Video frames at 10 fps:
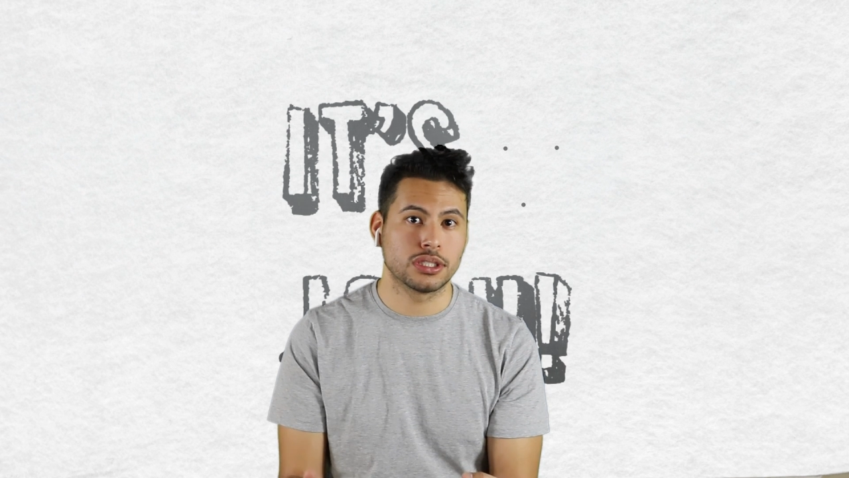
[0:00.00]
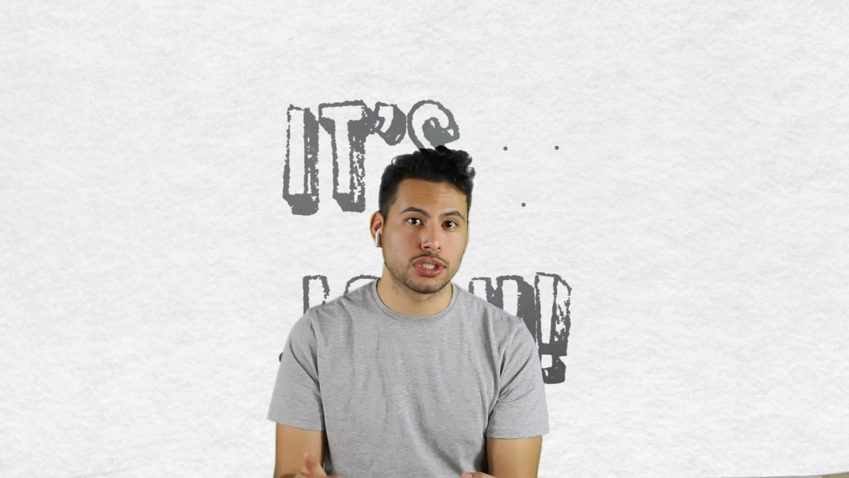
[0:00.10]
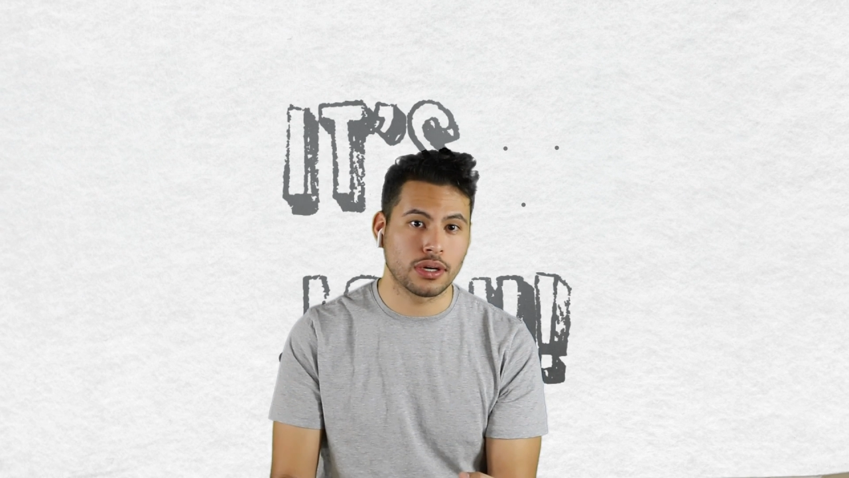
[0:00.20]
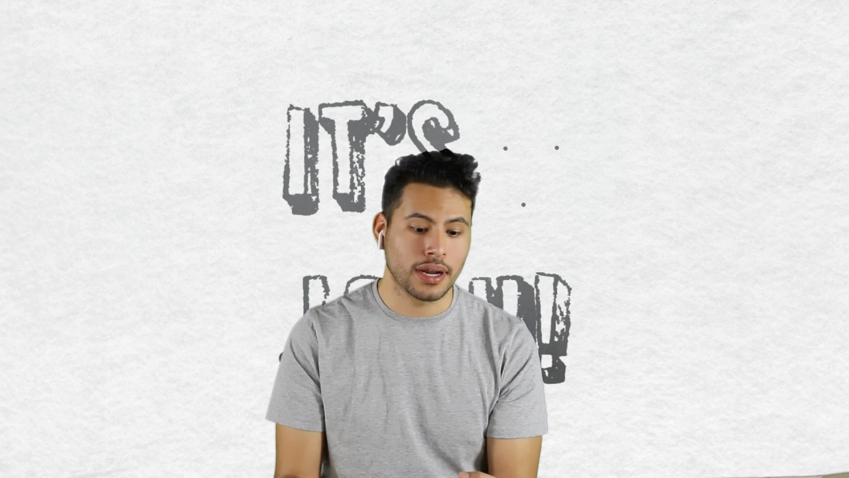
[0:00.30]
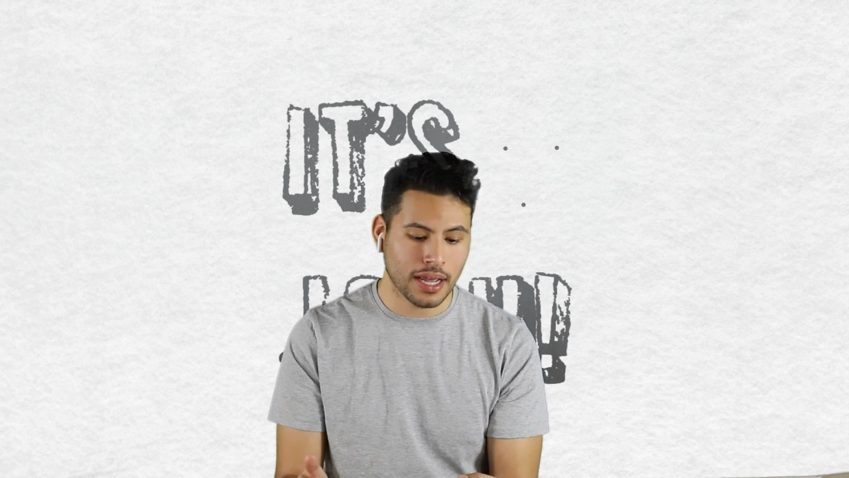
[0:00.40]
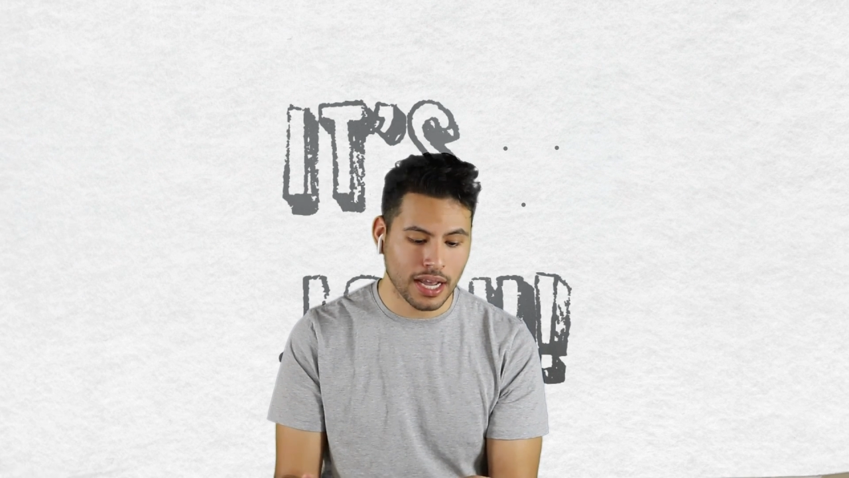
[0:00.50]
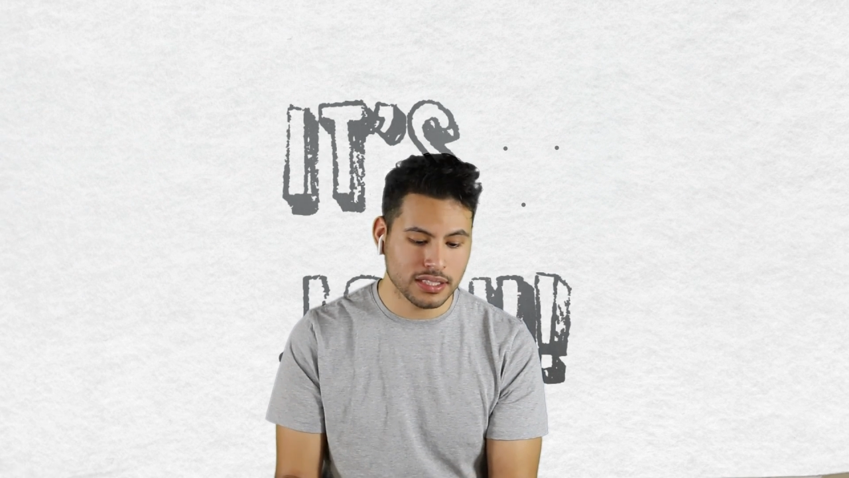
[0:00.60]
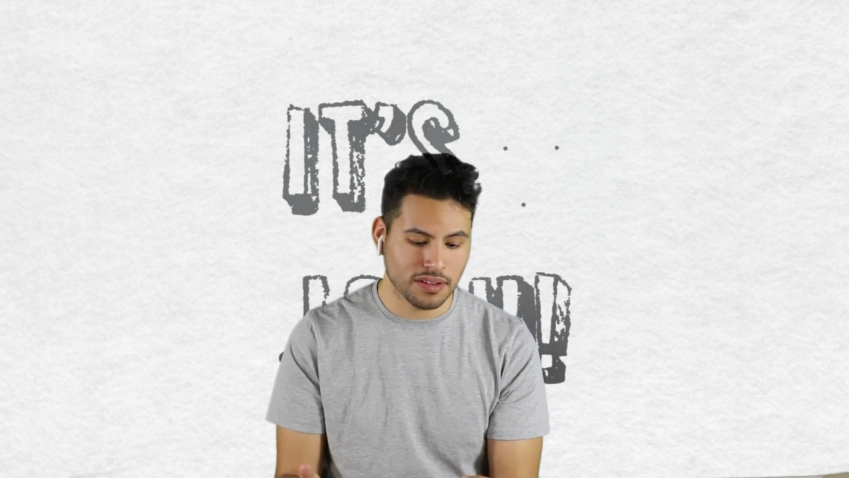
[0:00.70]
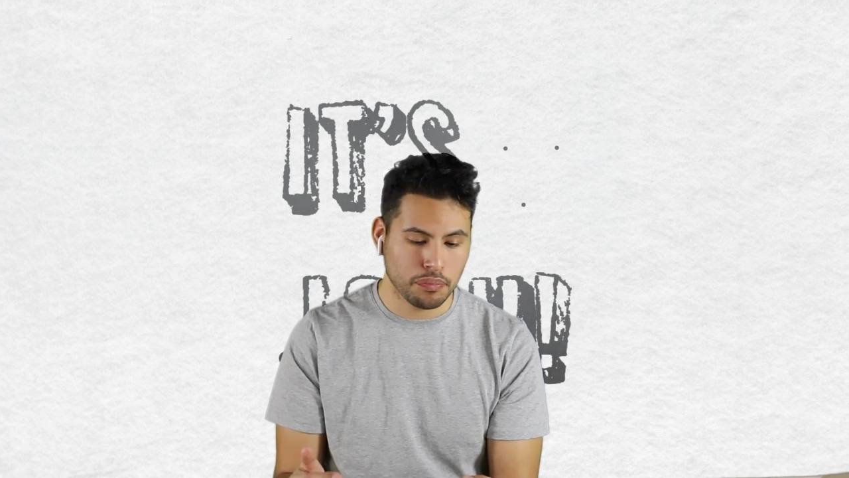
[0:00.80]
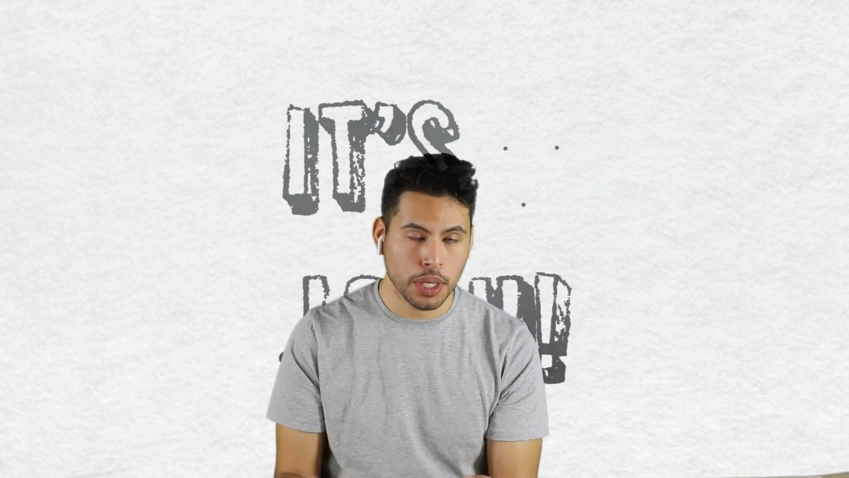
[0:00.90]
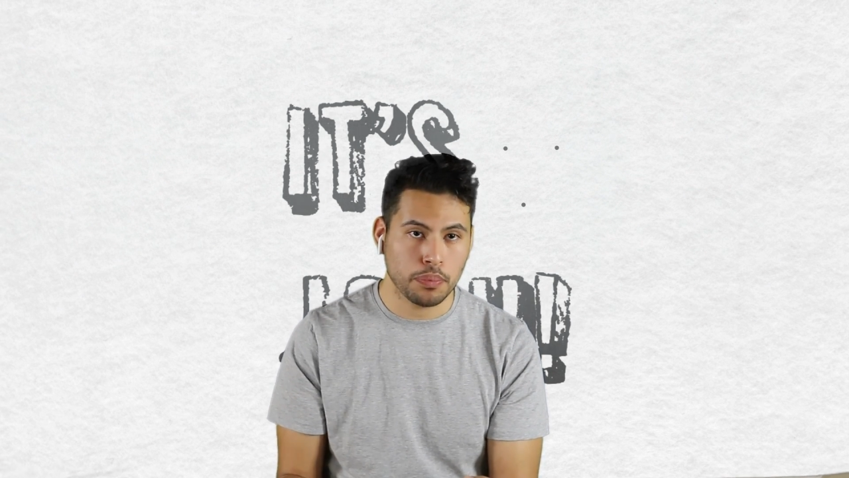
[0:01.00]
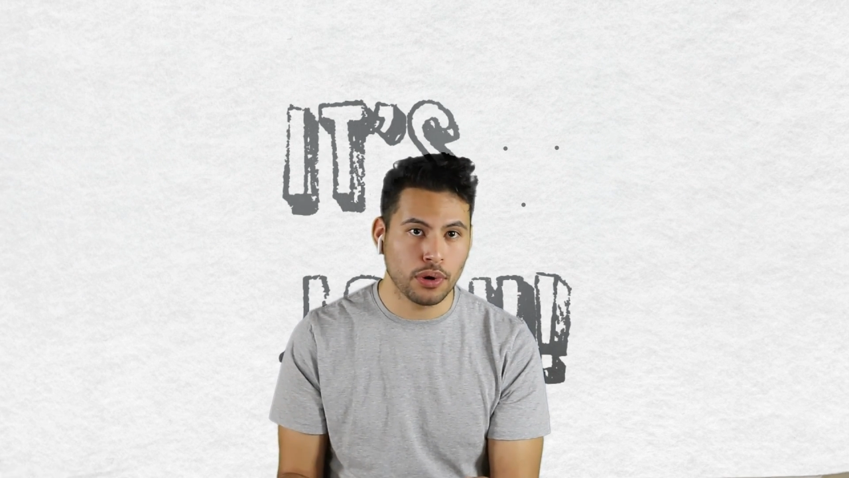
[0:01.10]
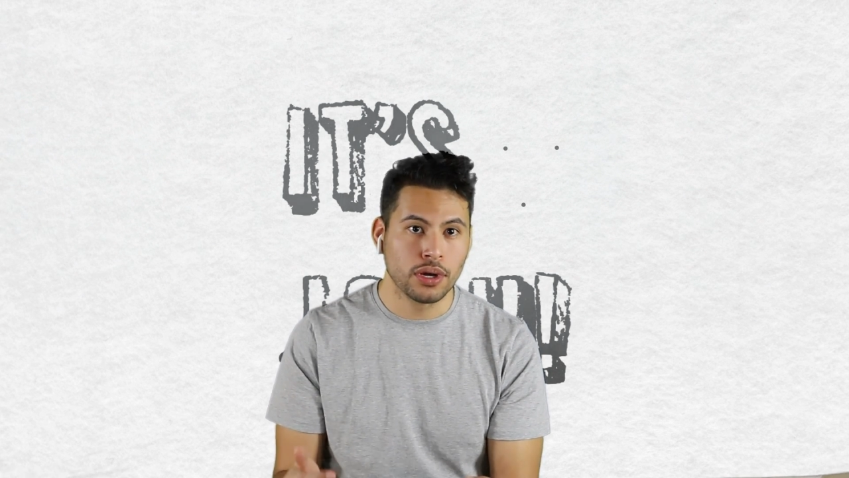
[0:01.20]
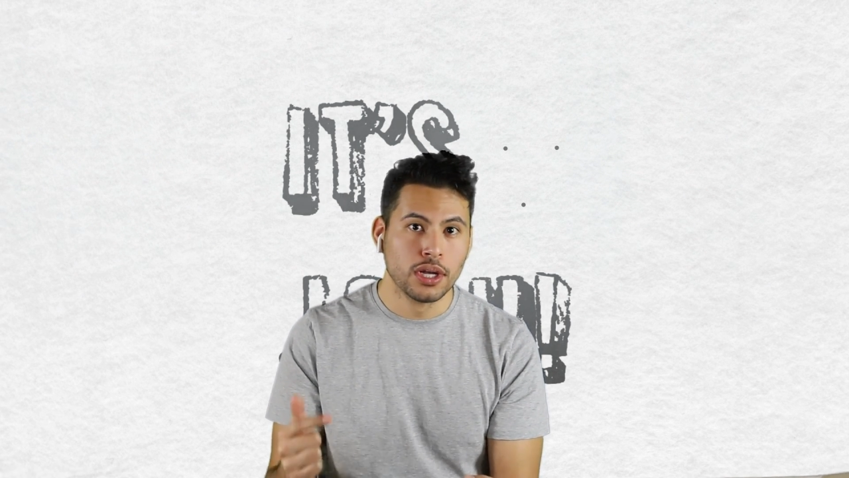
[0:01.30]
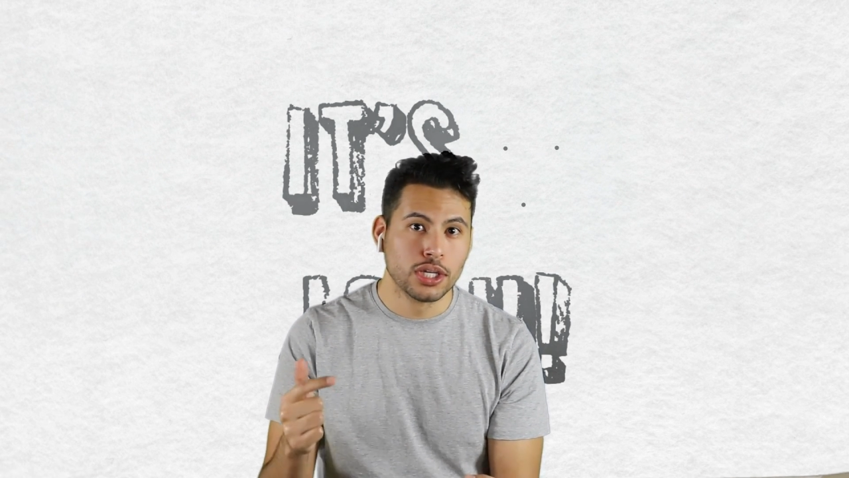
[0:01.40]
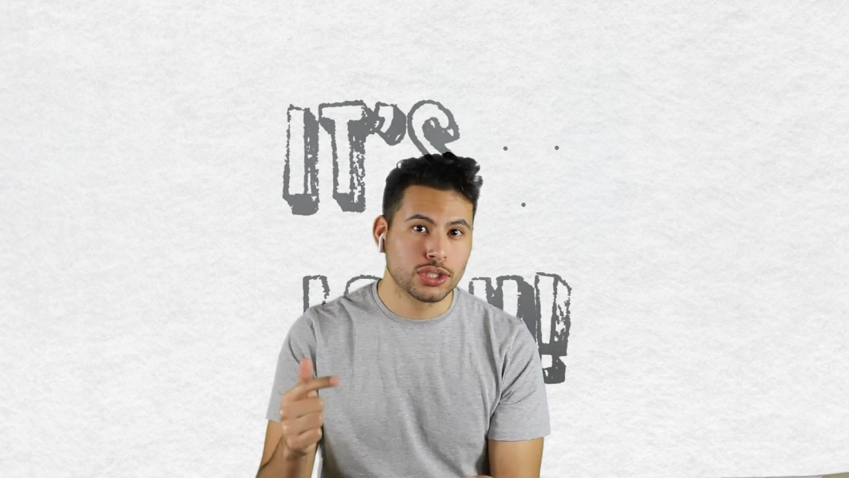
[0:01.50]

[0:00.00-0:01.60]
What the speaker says: to certain kinds of people